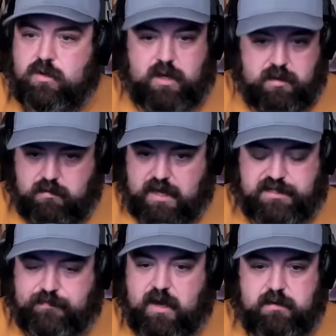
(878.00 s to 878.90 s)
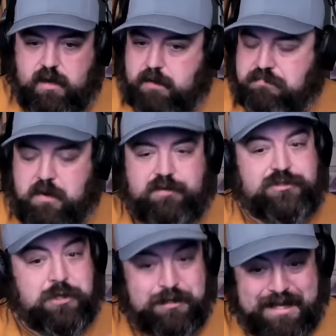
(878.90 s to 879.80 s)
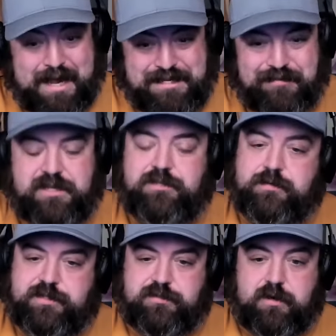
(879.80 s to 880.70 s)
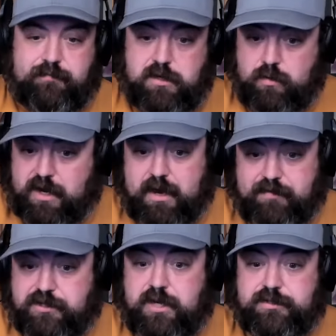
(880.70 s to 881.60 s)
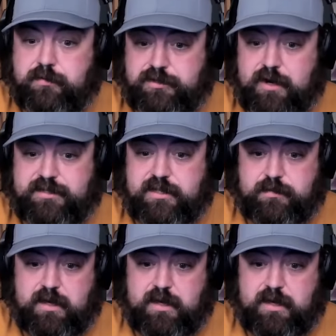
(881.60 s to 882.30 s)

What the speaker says: You can, that's fine. I certainly, I don't need you as a trophy. You could have the chance to address.